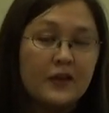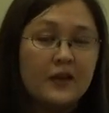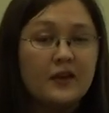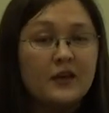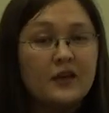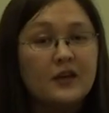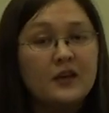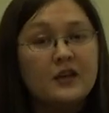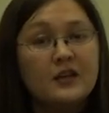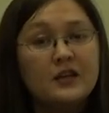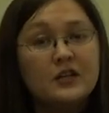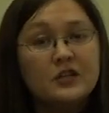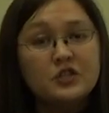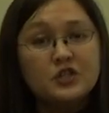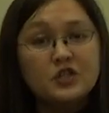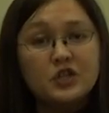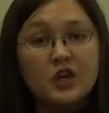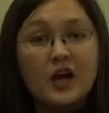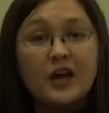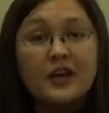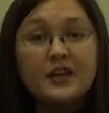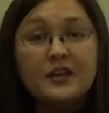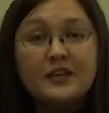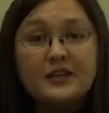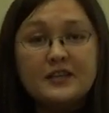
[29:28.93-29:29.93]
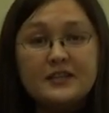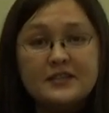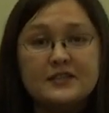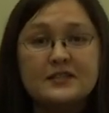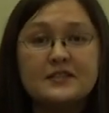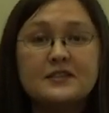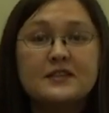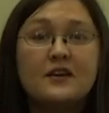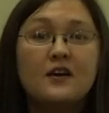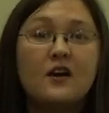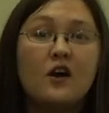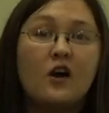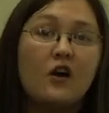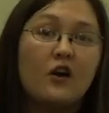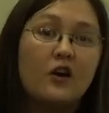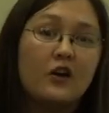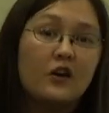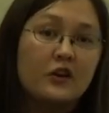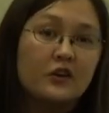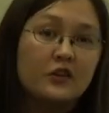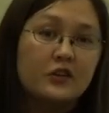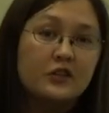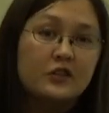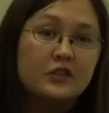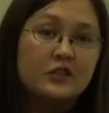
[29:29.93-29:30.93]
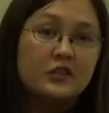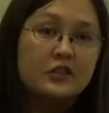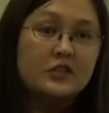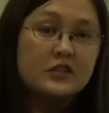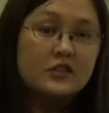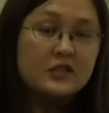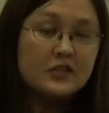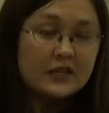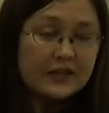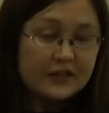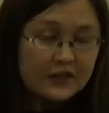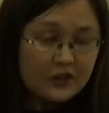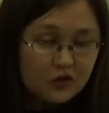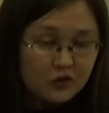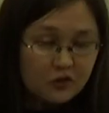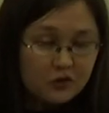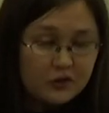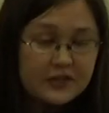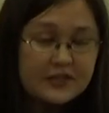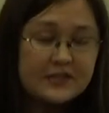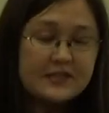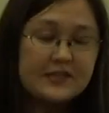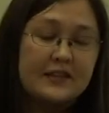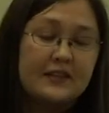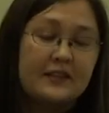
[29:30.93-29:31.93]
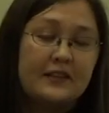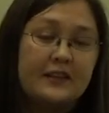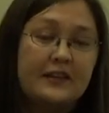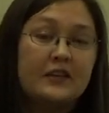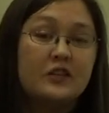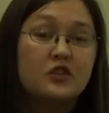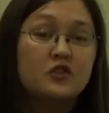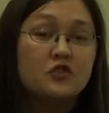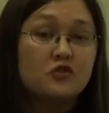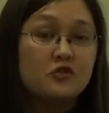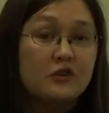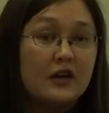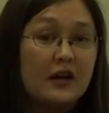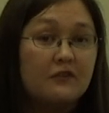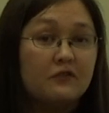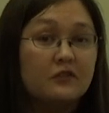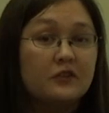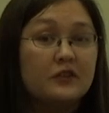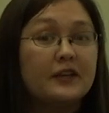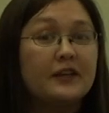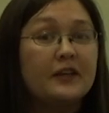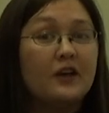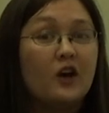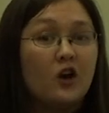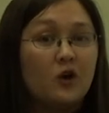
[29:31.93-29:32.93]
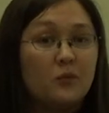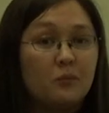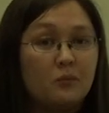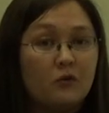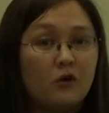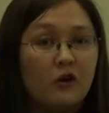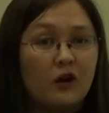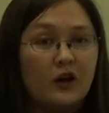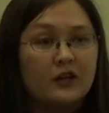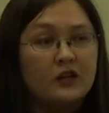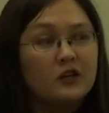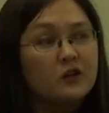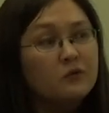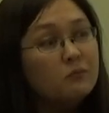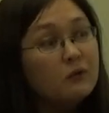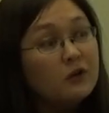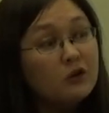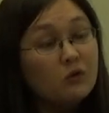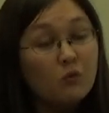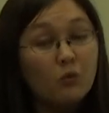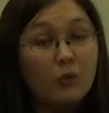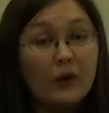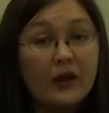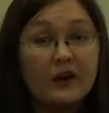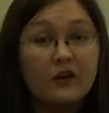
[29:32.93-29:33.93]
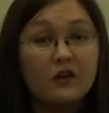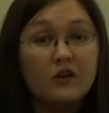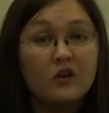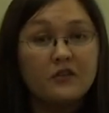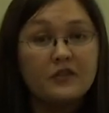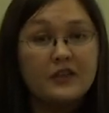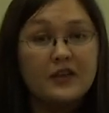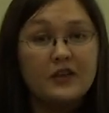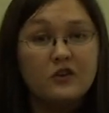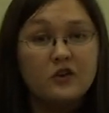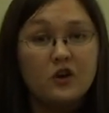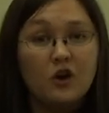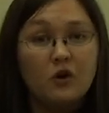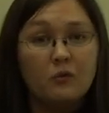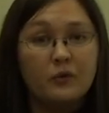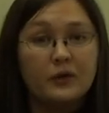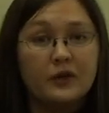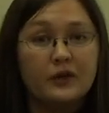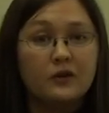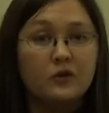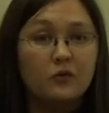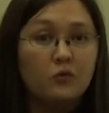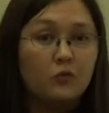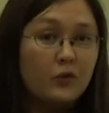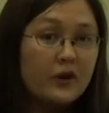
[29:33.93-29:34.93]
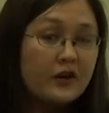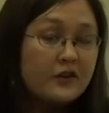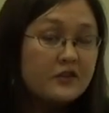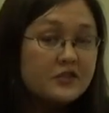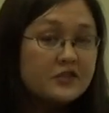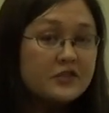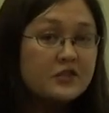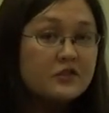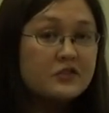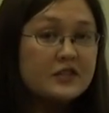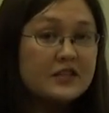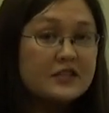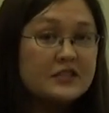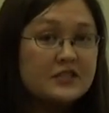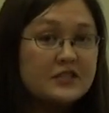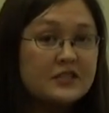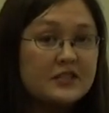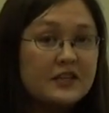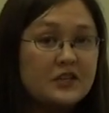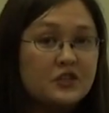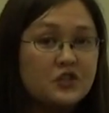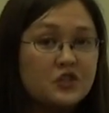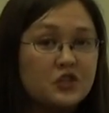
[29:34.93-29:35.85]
Chinese are increasingly traveling abroad, but where are they going? Where's their destination?